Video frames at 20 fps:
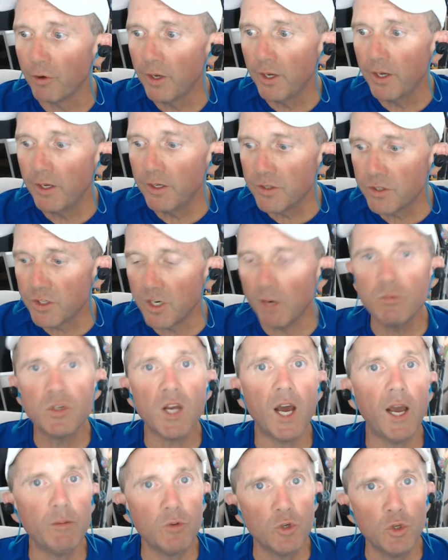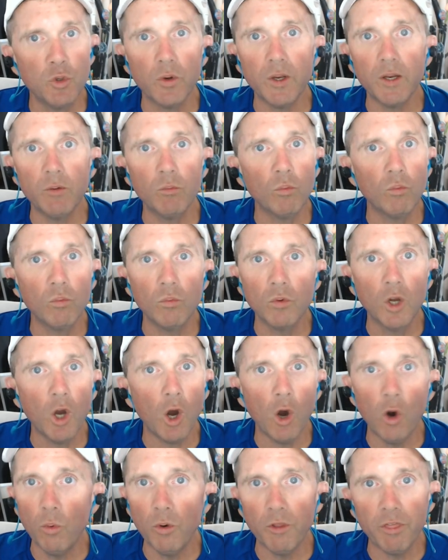sometimes you can
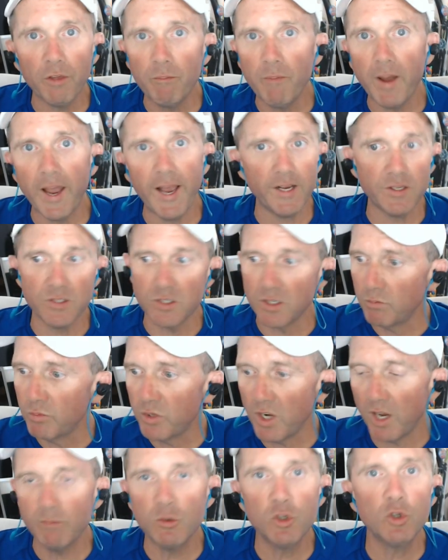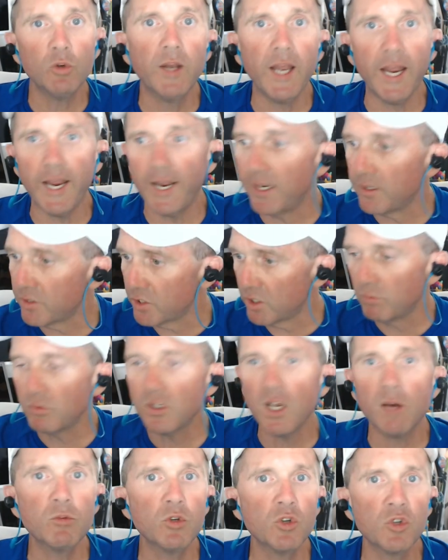go with a mask, sometimes you can't,
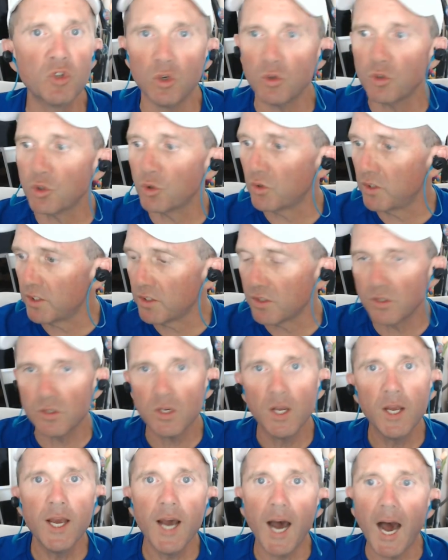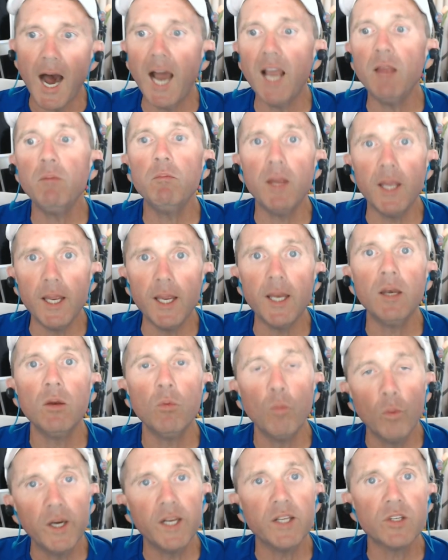sometimes you social distance. I mean,
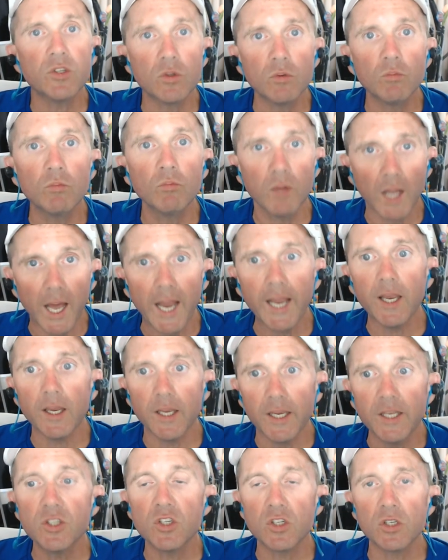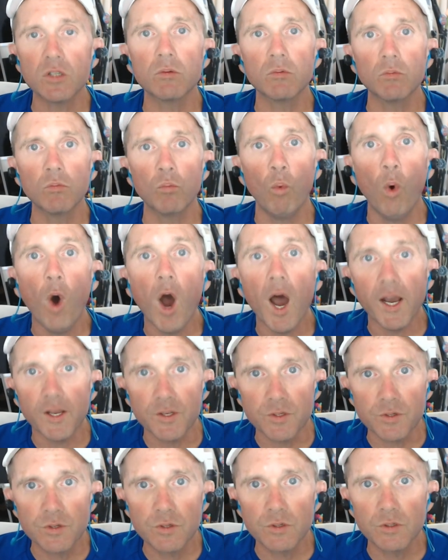when it's like it
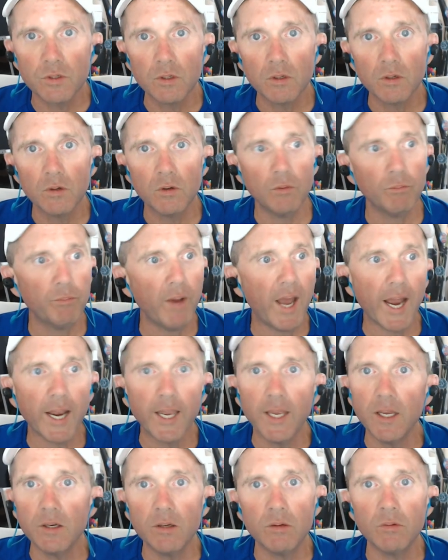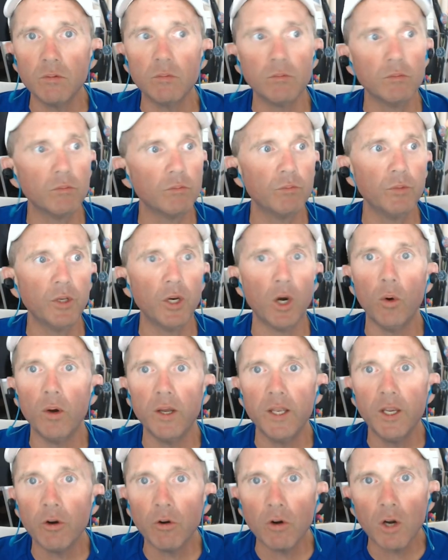was back in, you know, a
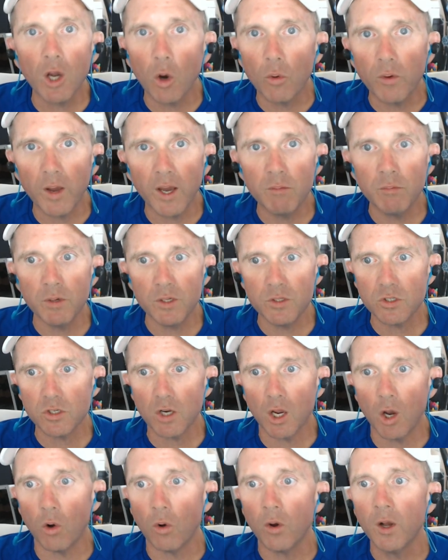year ago, 9 months ago.